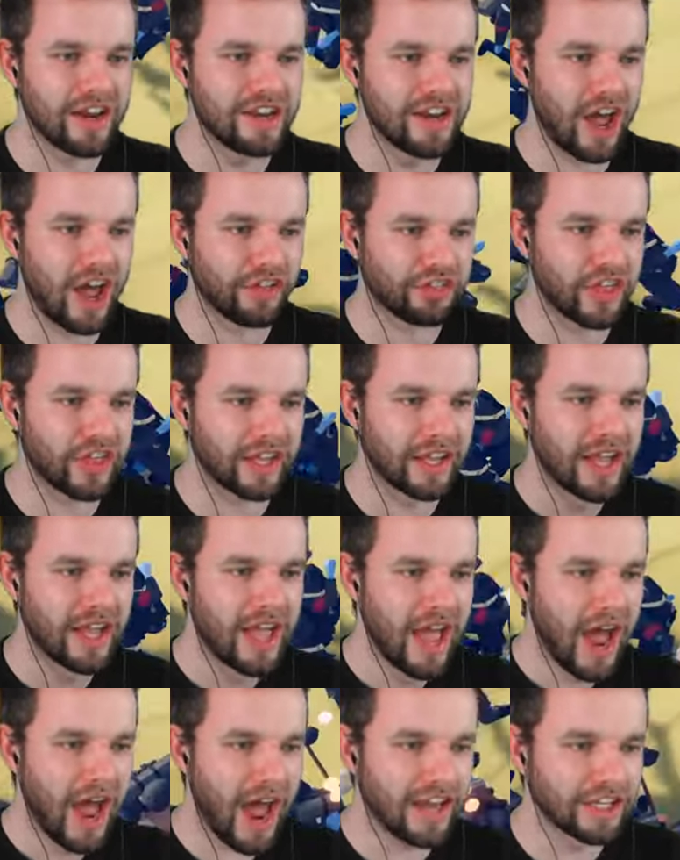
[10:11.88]
nothing.
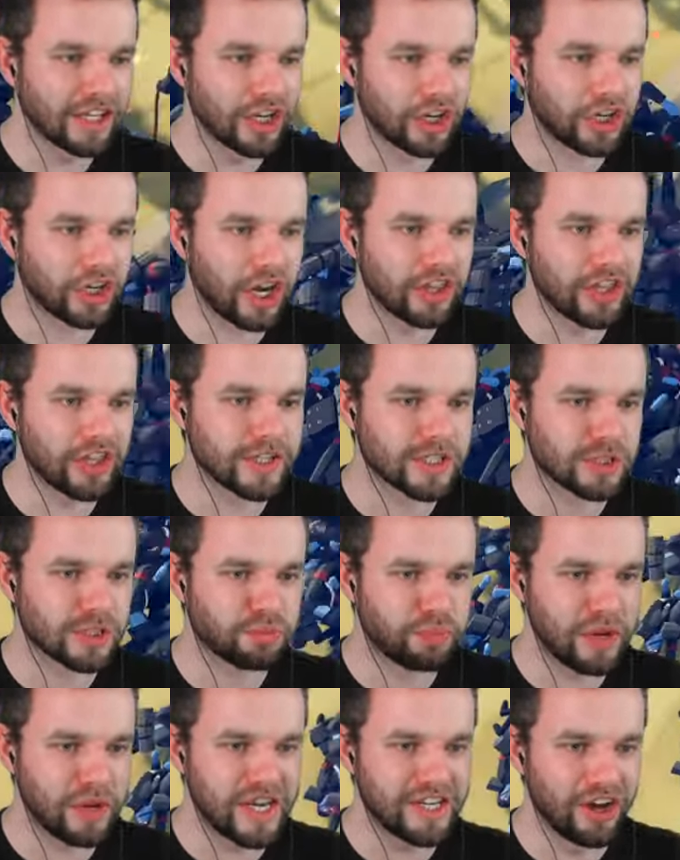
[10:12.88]
And look at the
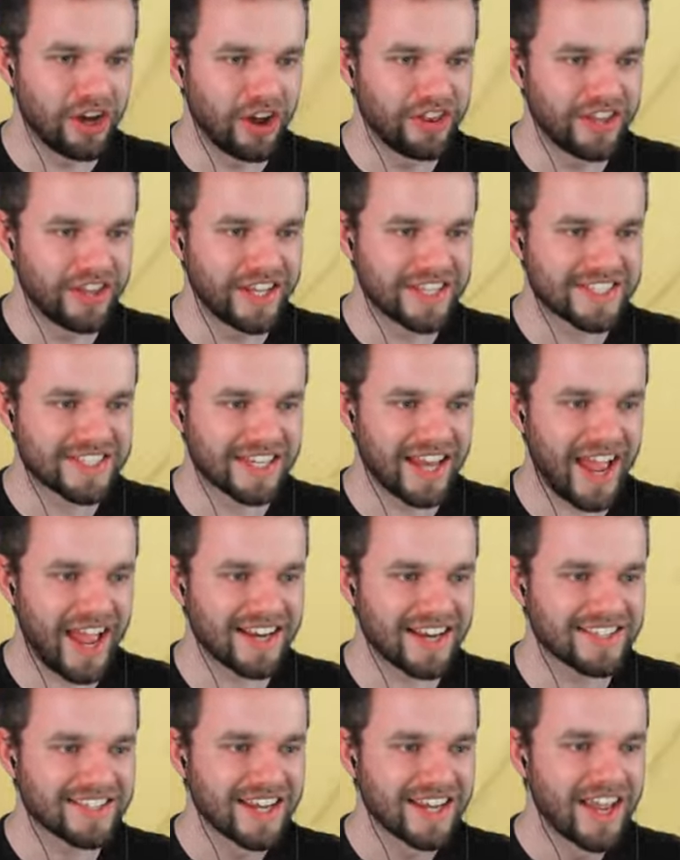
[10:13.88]
speed on these
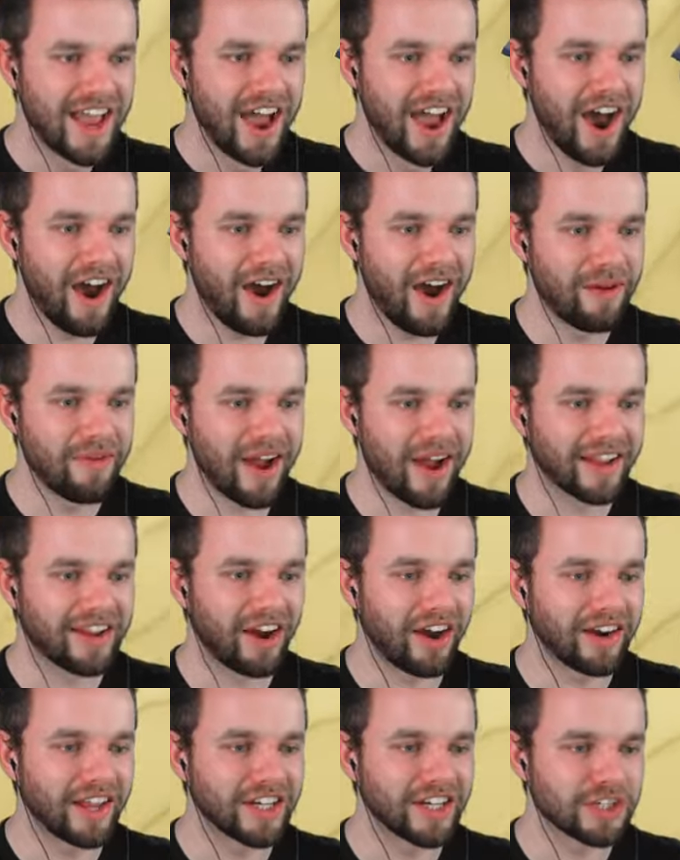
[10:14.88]
lads. Oh my
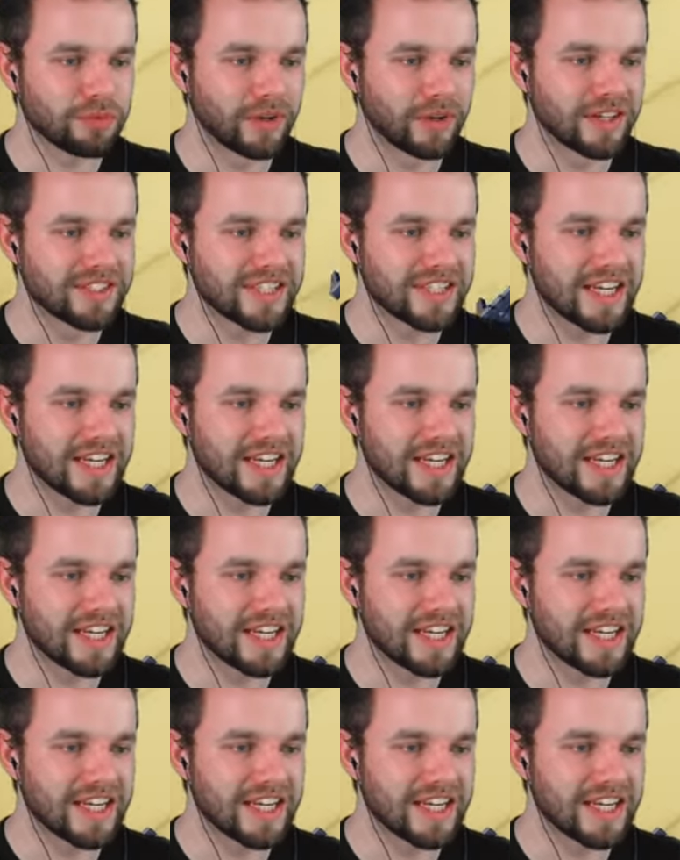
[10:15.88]
god, I just want to see